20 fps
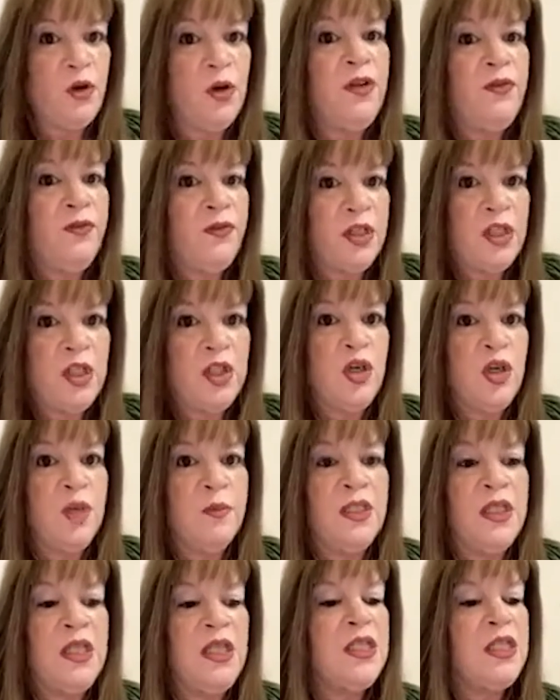in a fixed term
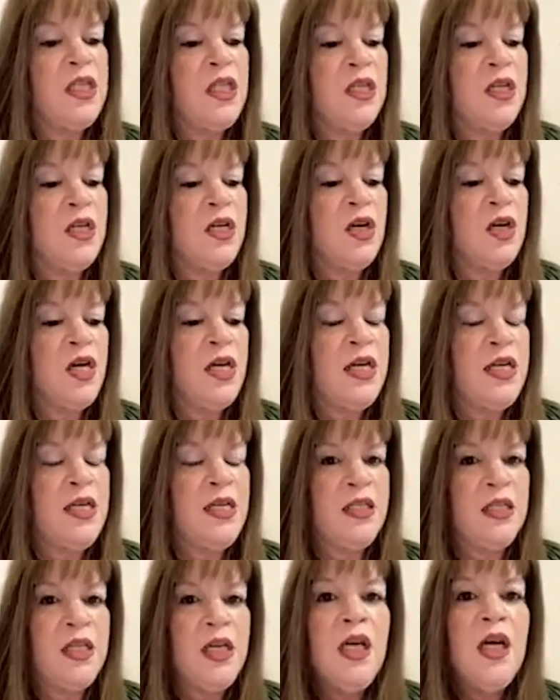lease and there
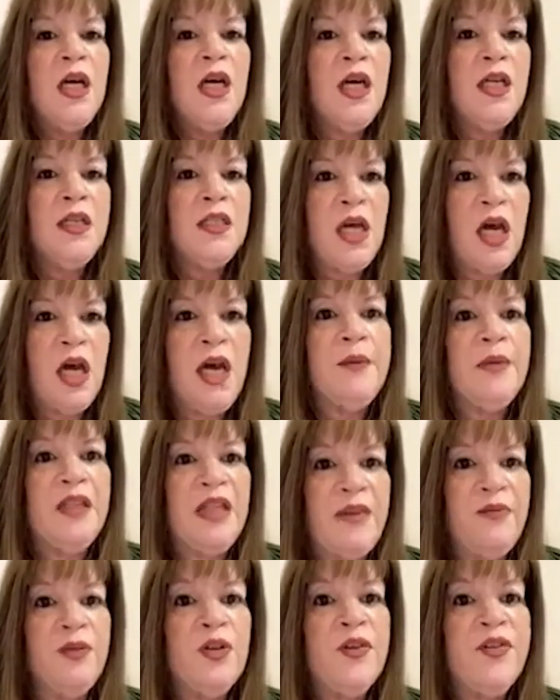is time
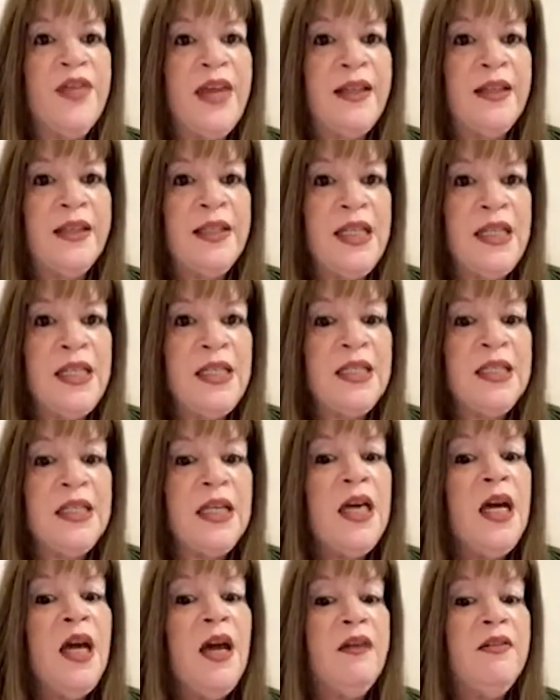left on that lease,
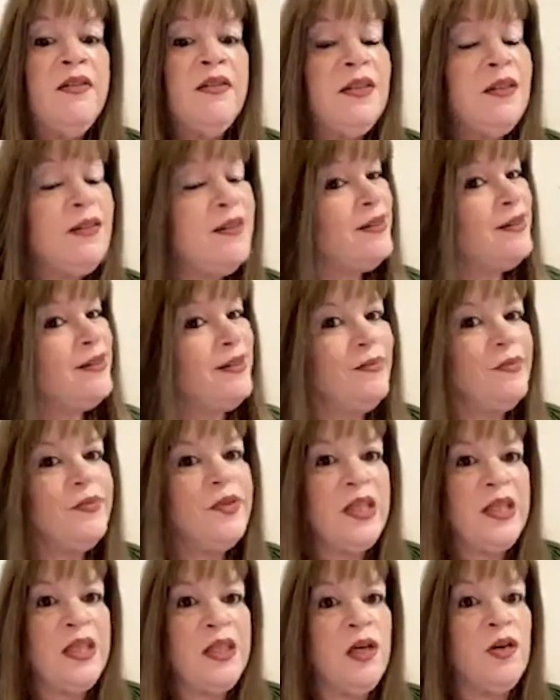
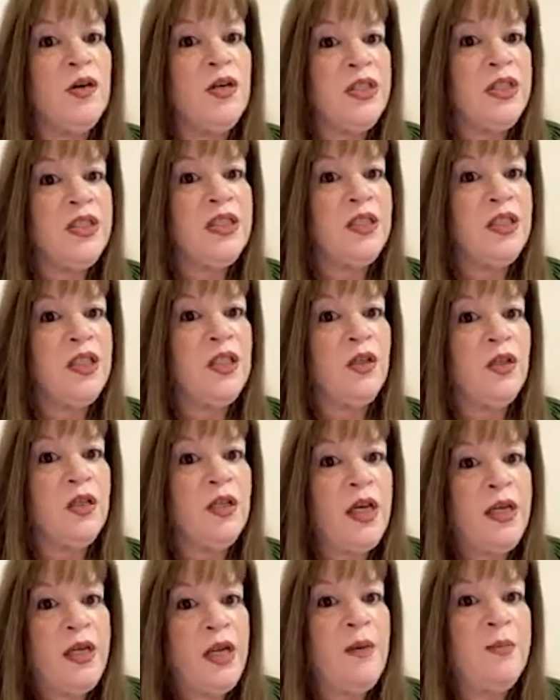there's still
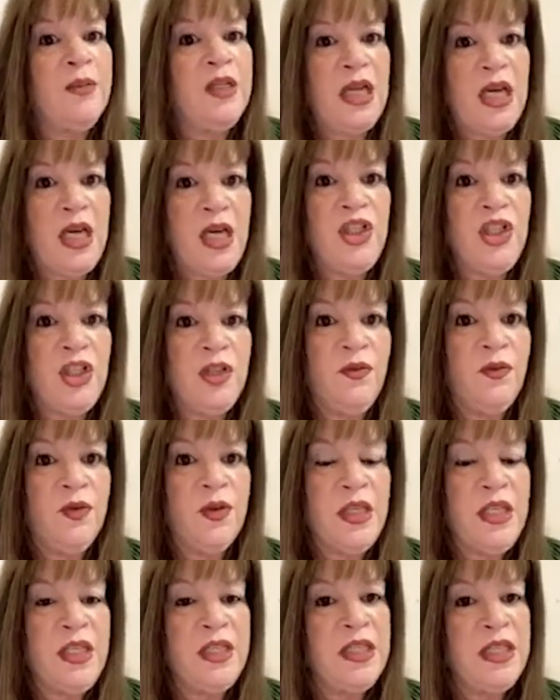an obligation for
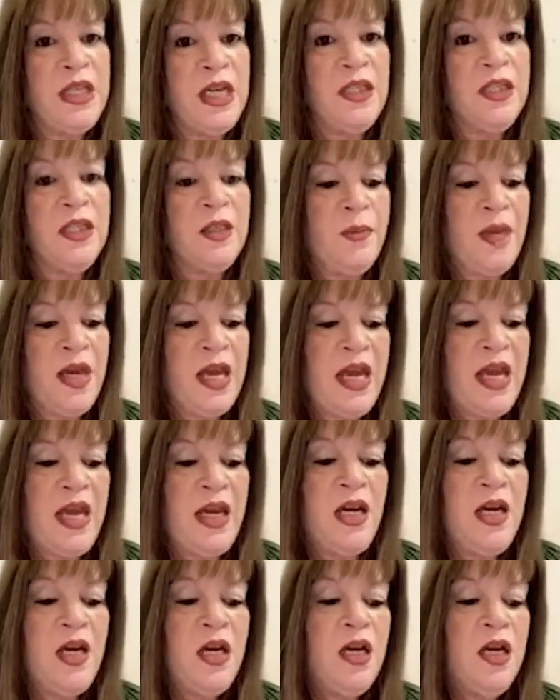the estate to
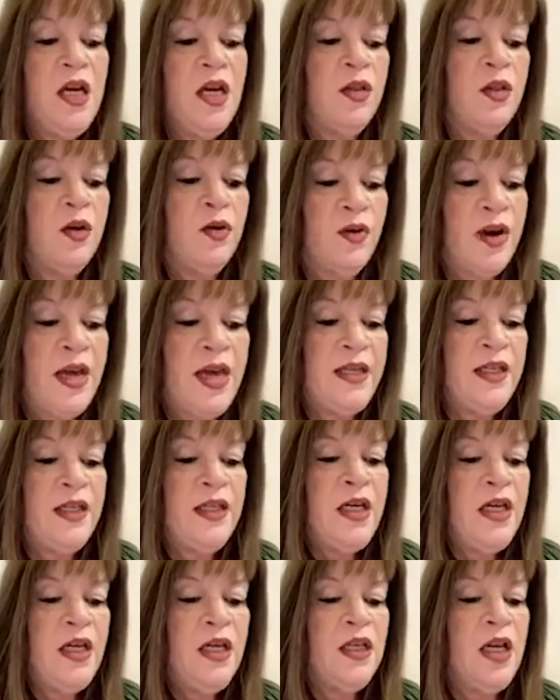pay the rent.
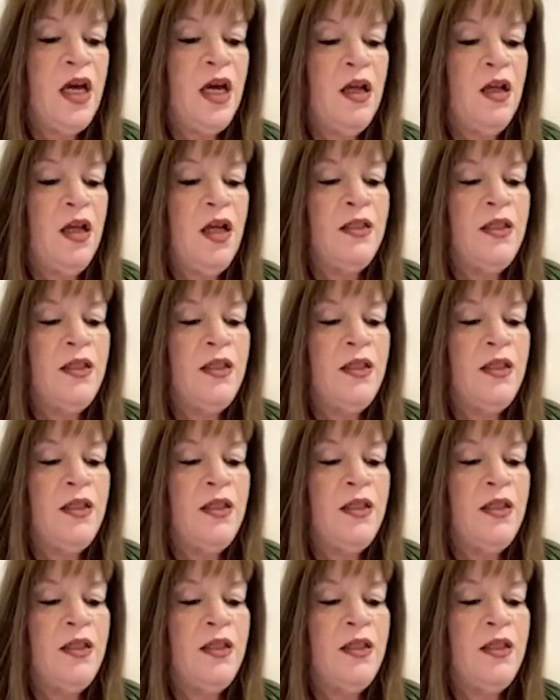Now,